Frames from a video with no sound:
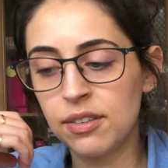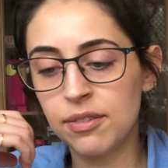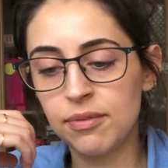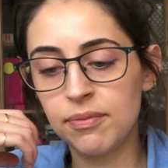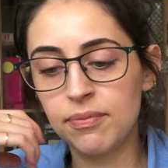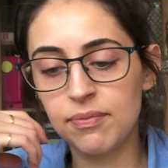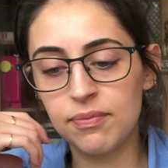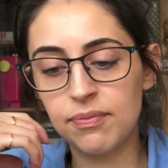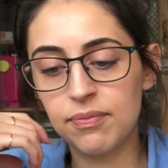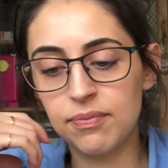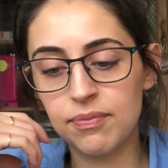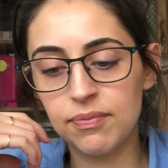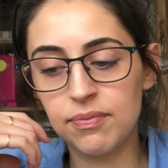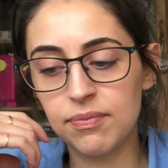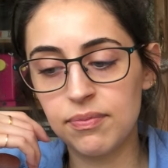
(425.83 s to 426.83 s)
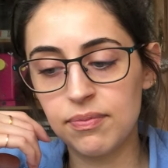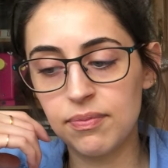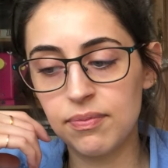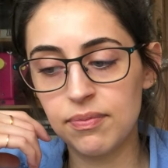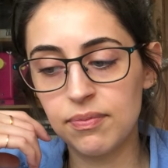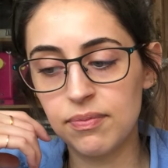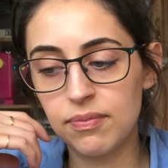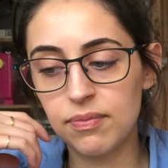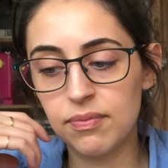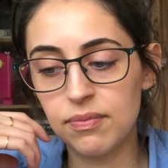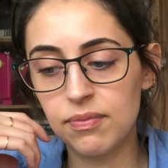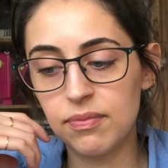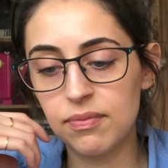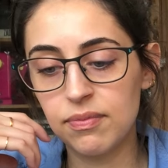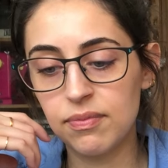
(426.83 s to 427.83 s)

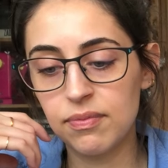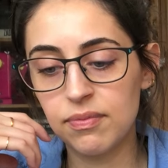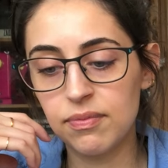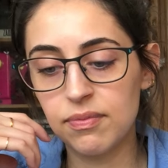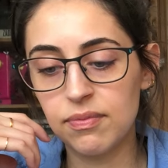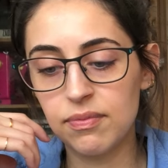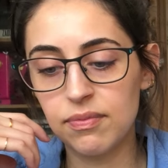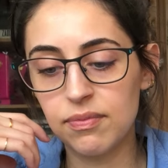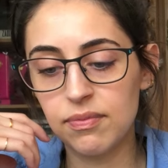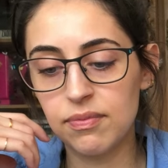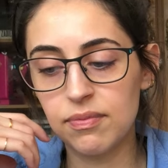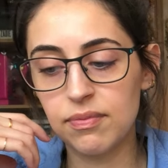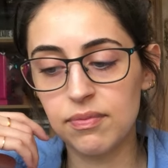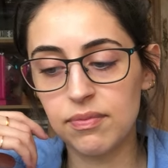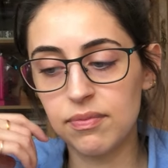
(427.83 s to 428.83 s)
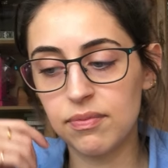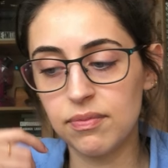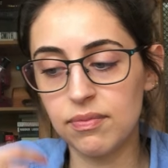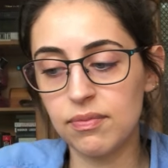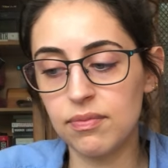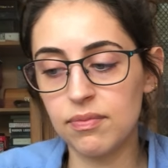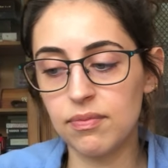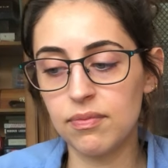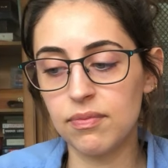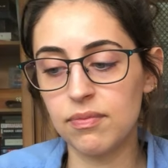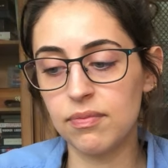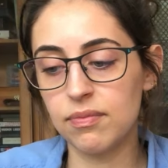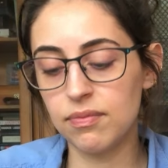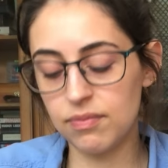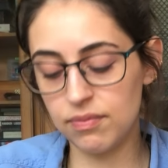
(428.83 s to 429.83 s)

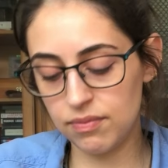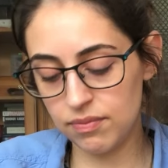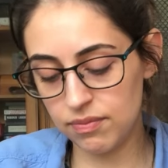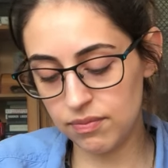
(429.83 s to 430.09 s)
Nobody speaks.